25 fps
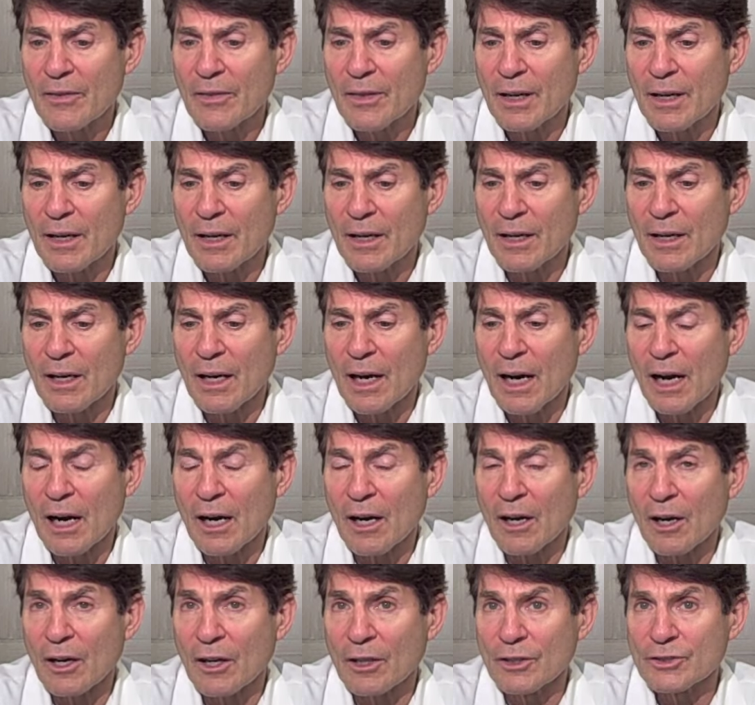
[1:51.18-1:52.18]
There
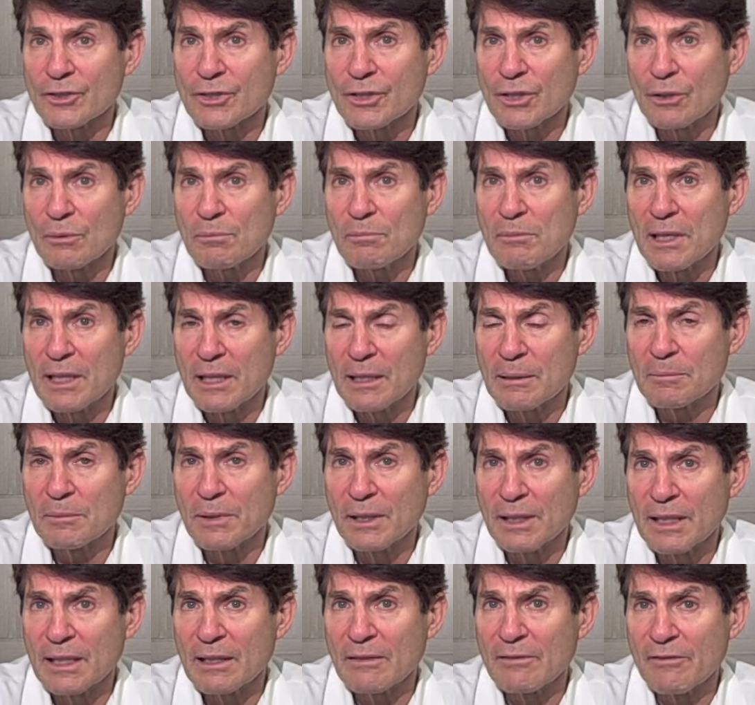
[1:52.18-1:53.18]
are also
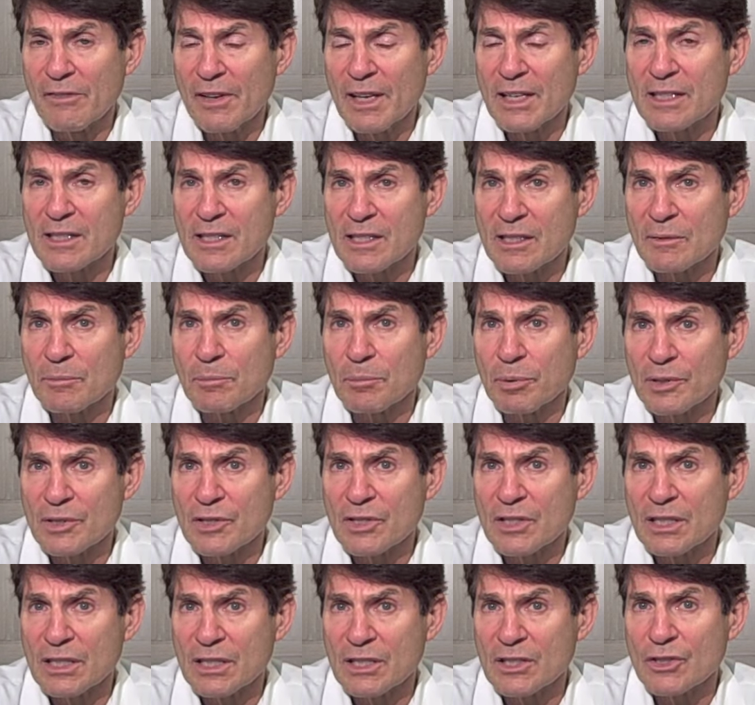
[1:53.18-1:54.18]
minimally invasive
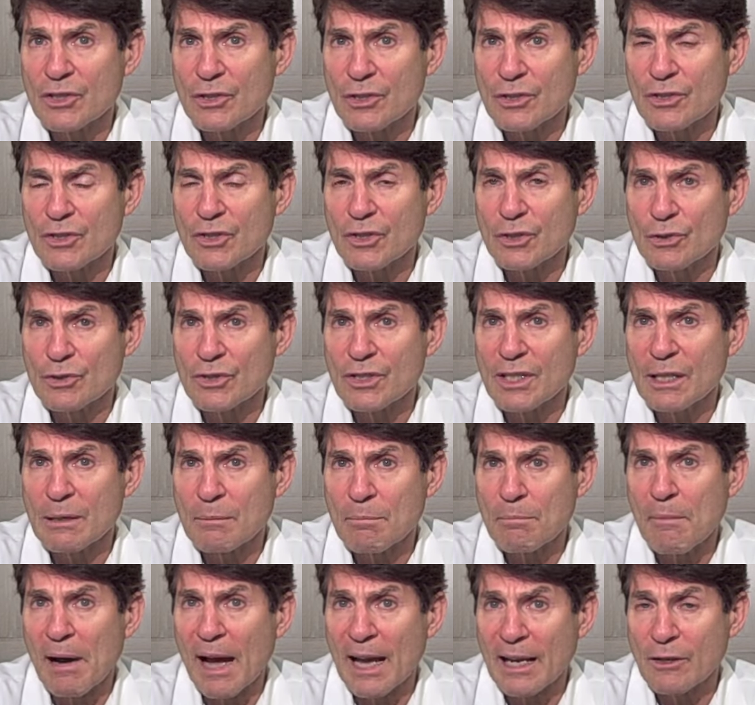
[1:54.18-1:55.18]
procedures
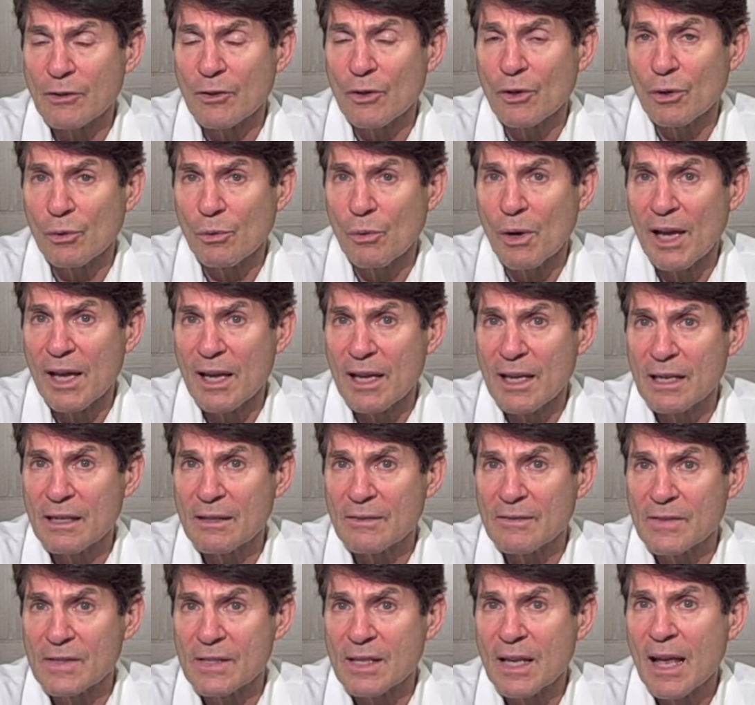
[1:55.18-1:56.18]
using
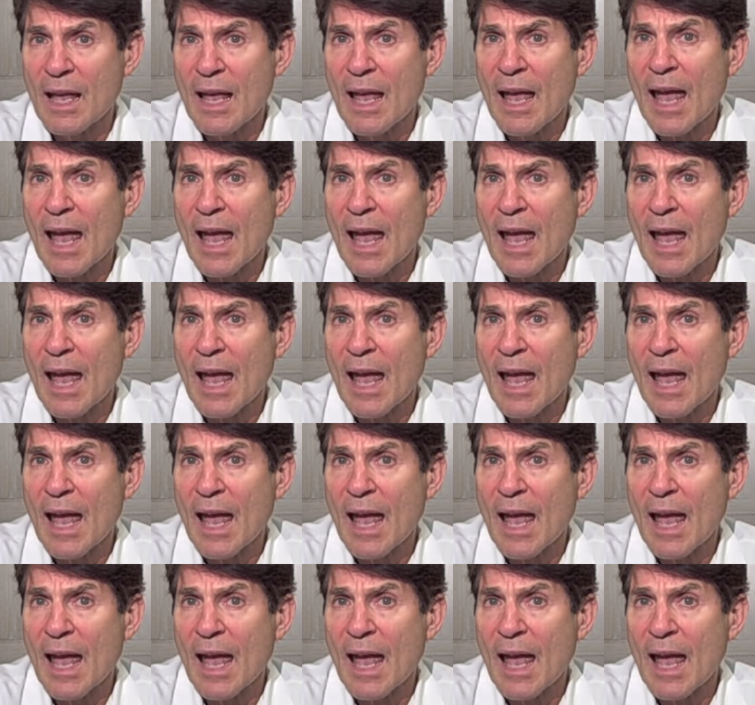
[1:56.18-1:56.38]
microwaves